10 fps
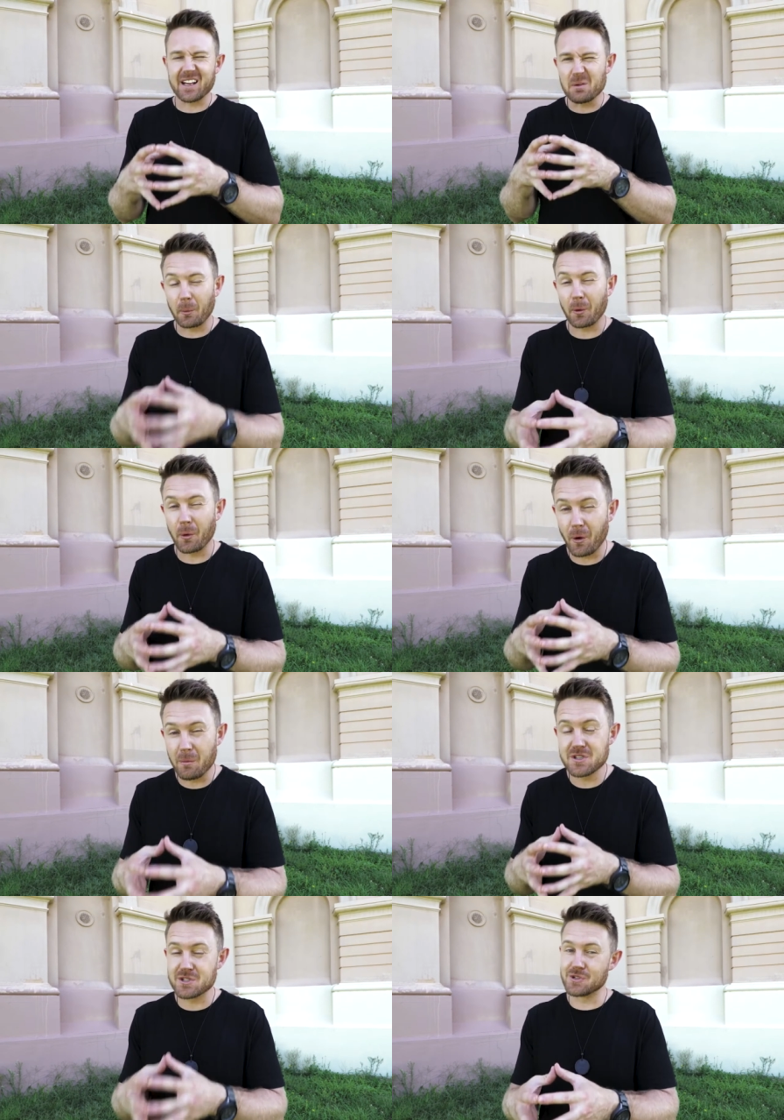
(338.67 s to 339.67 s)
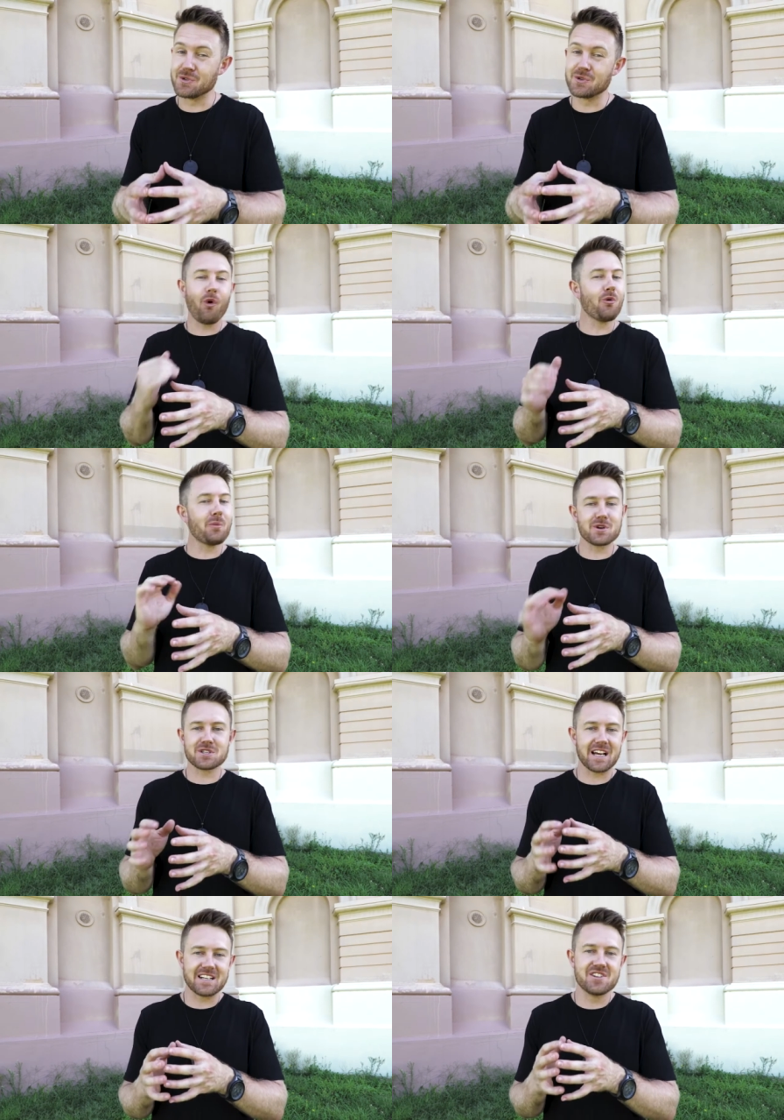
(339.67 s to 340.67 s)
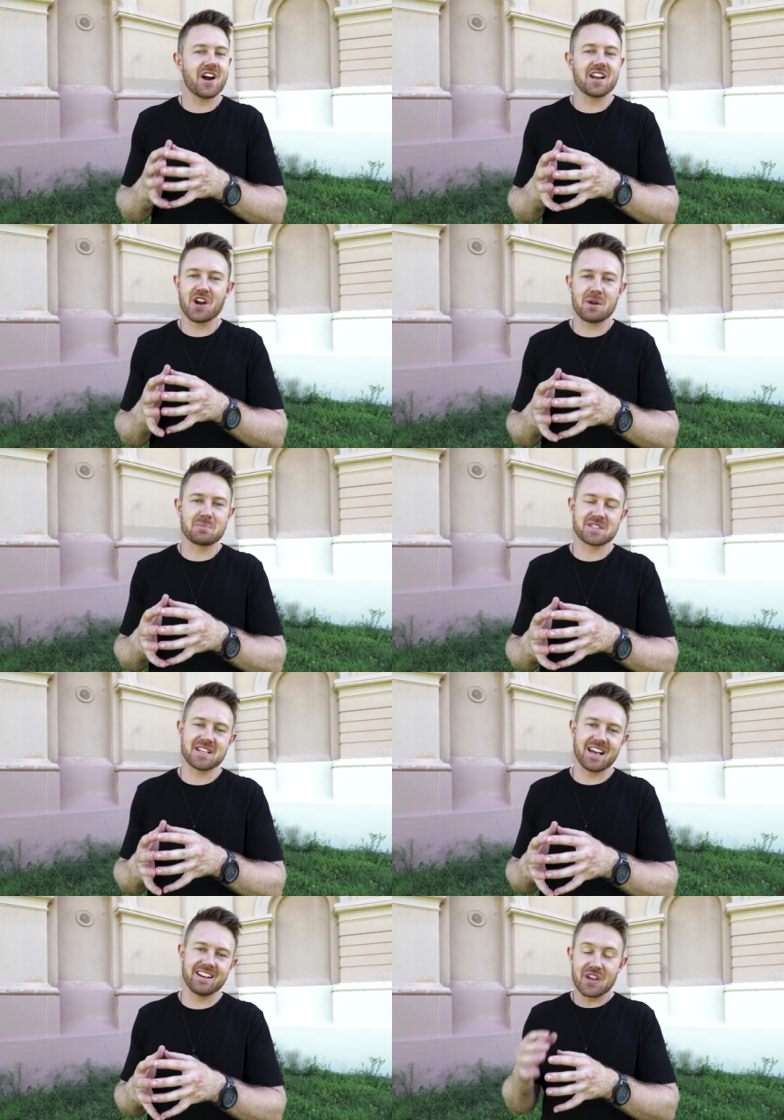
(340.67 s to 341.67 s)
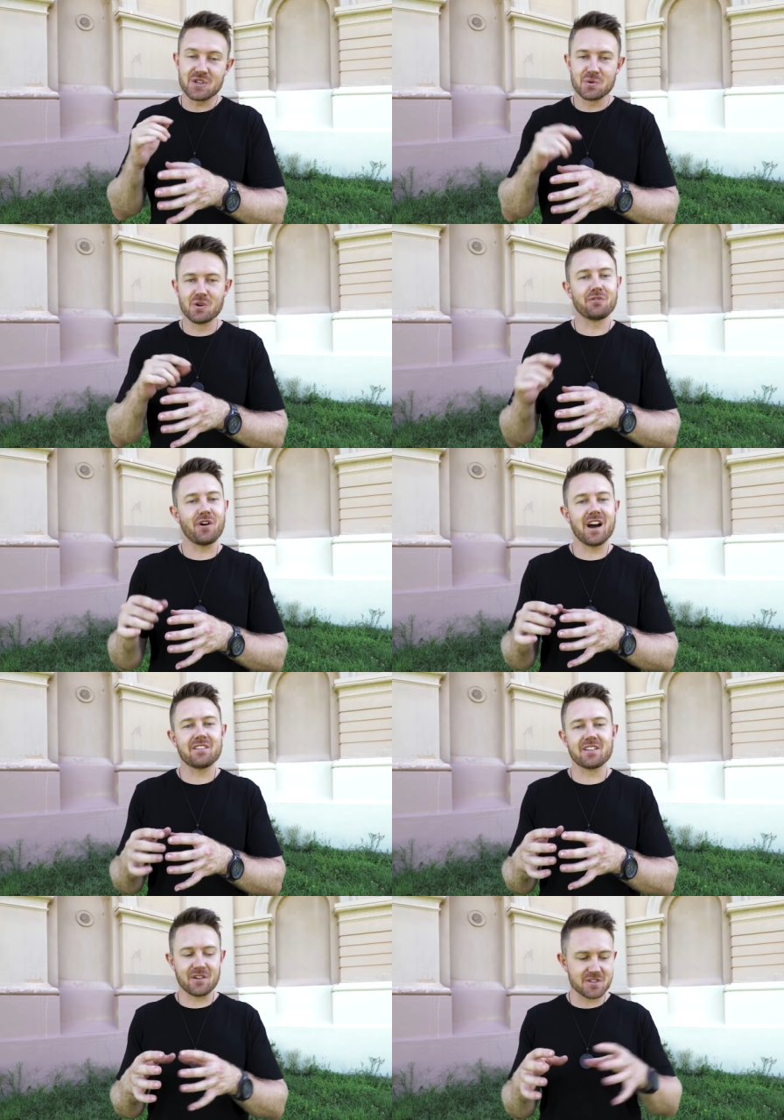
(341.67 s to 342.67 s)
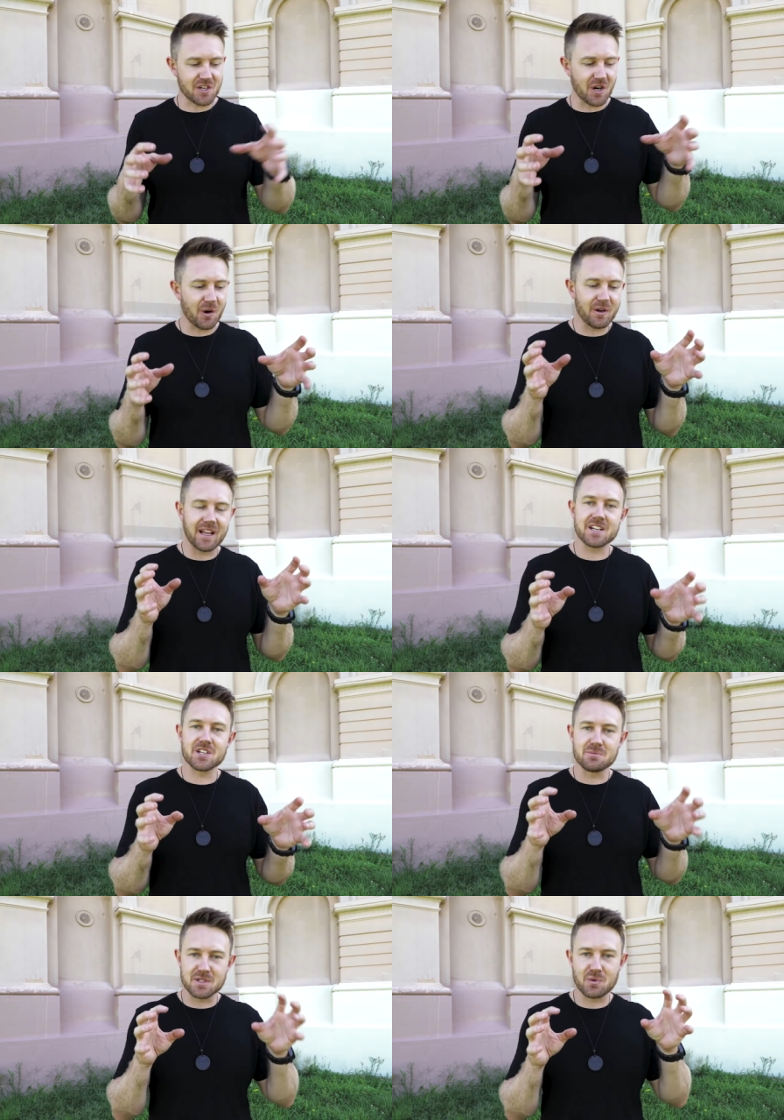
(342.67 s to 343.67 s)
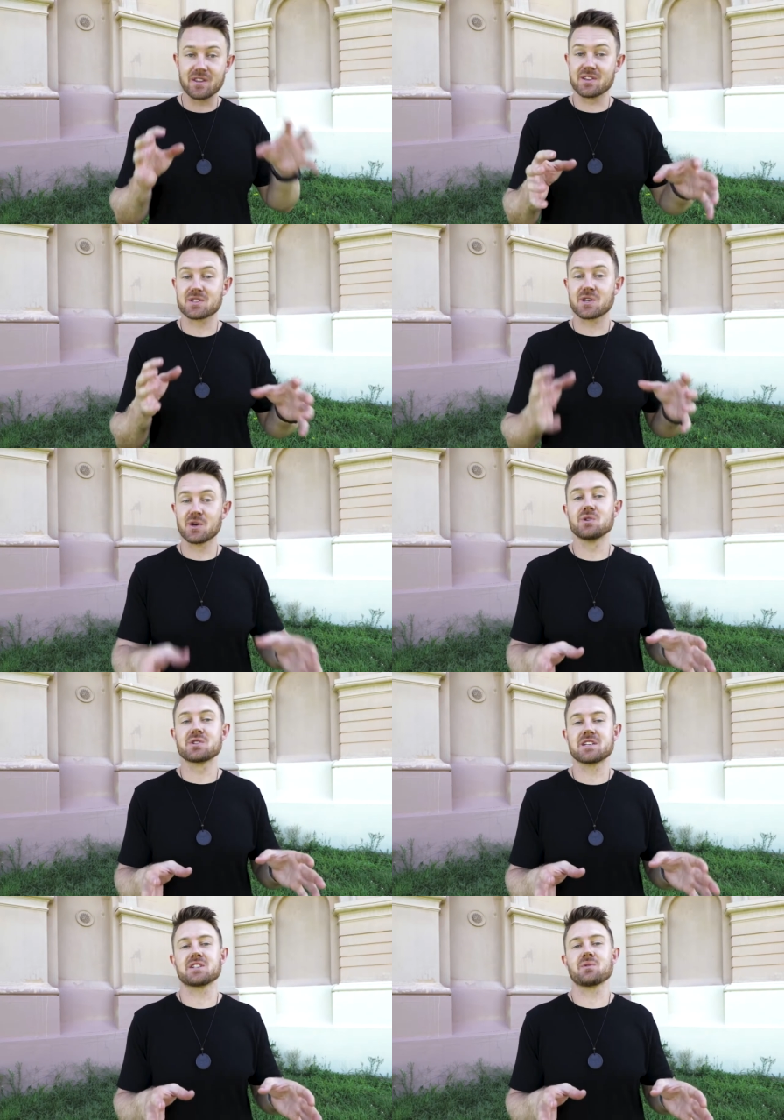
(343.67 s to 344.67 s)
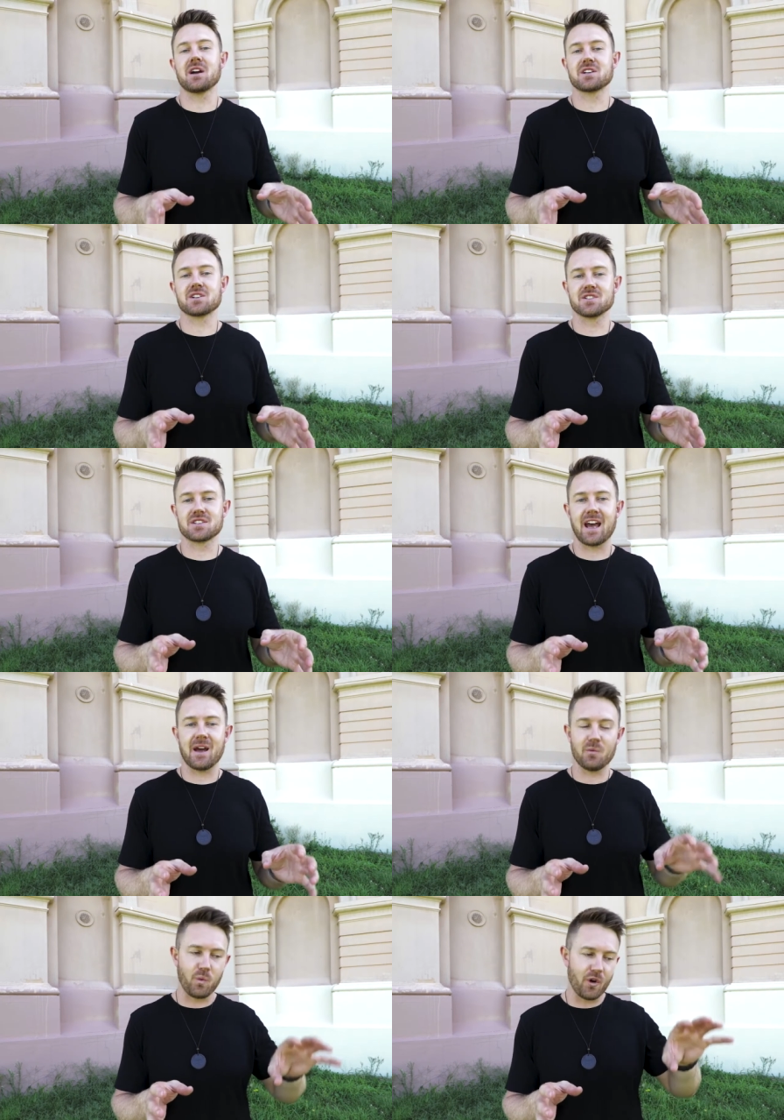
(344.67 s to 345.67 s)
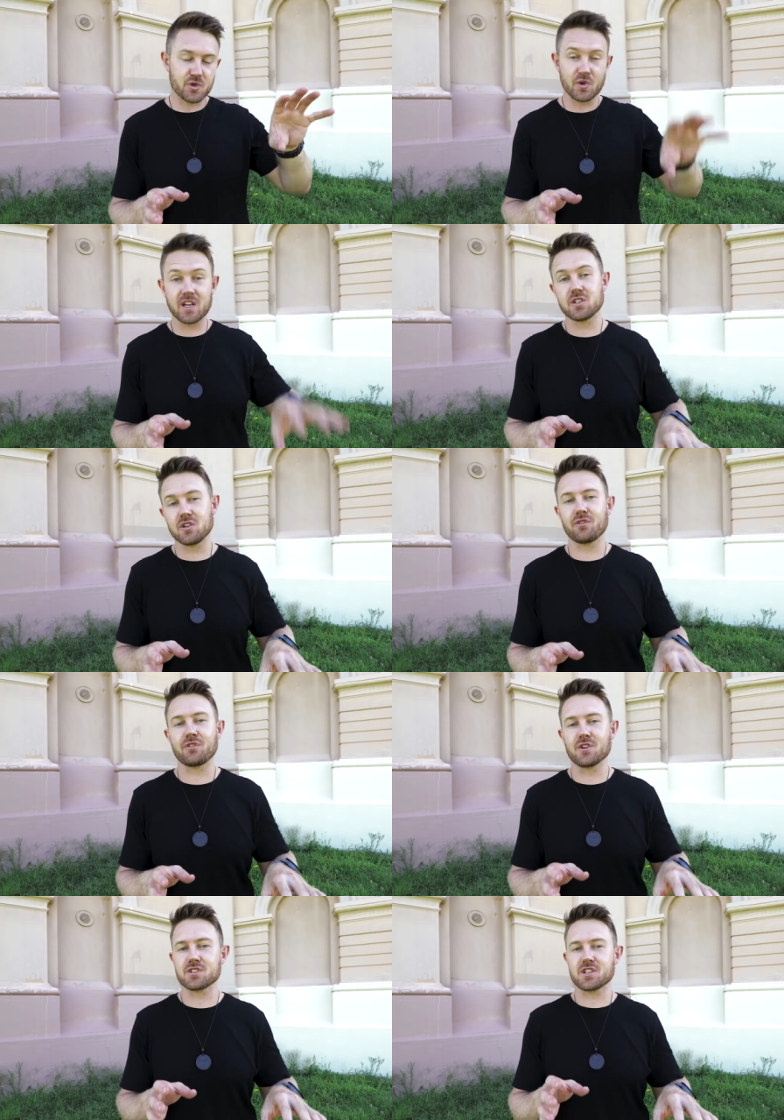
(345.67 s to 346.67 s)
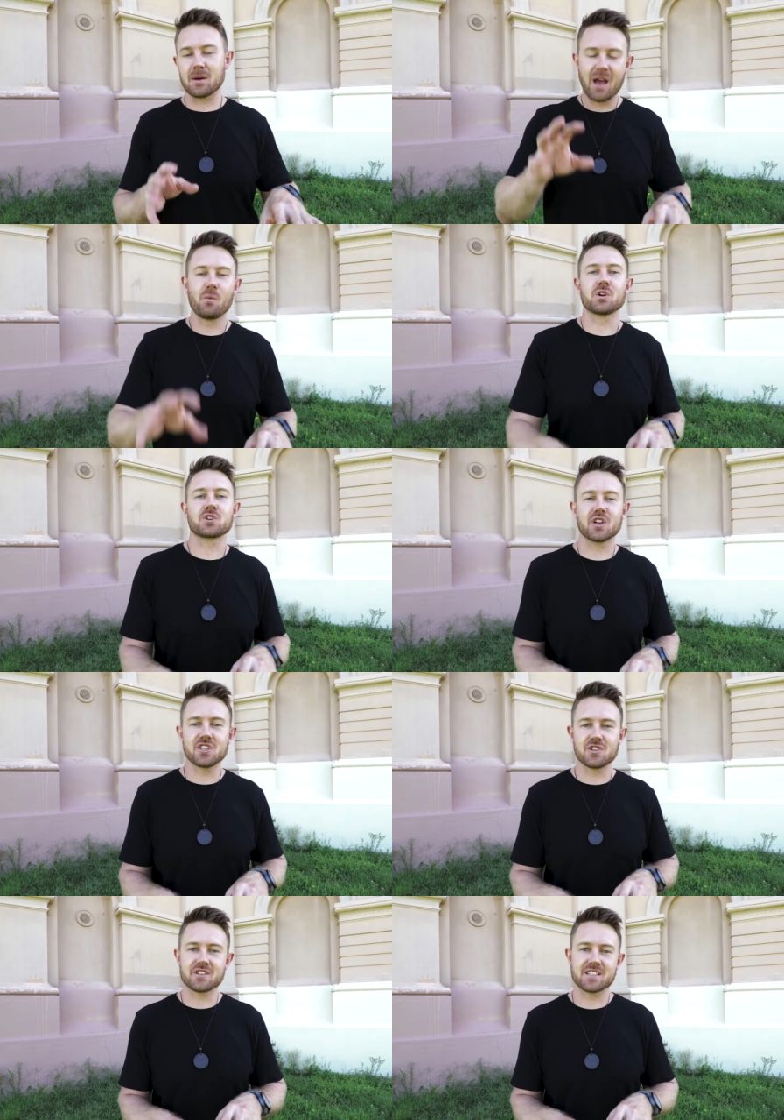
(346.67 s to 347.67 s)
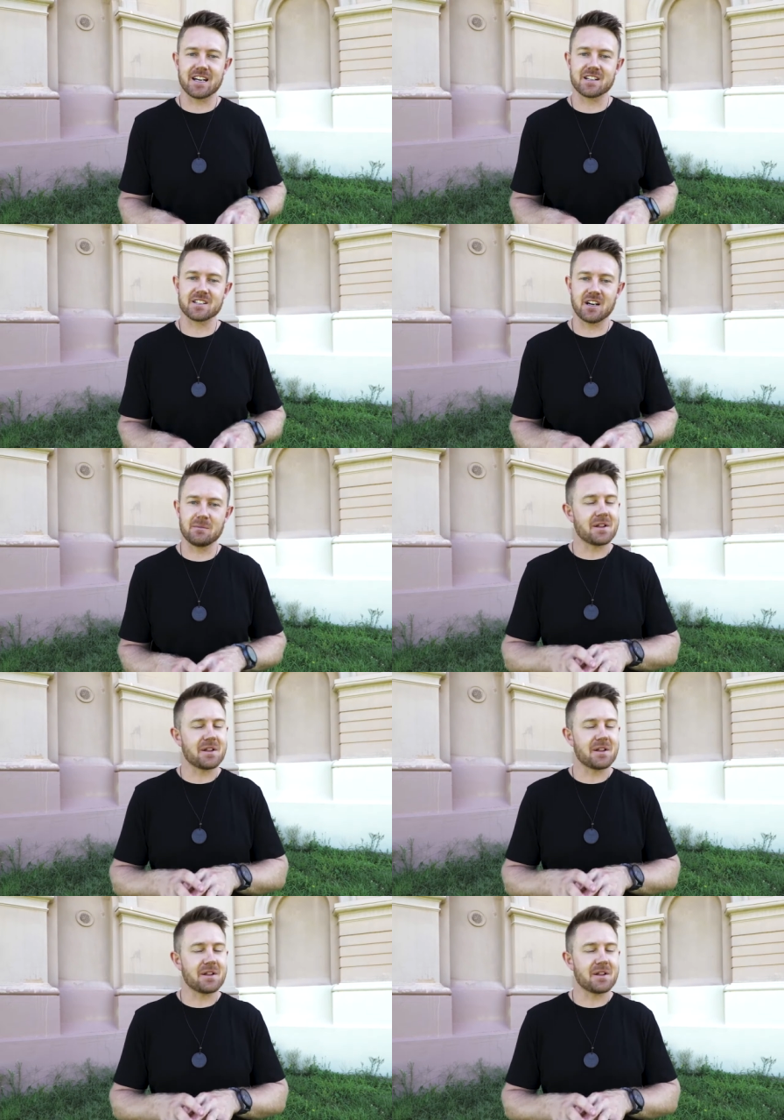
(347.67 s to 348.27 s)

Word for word: I can promise you almost like 99% that you will find that there is a correlation between the two situations and what triggered you the first time and what triggered you the second time.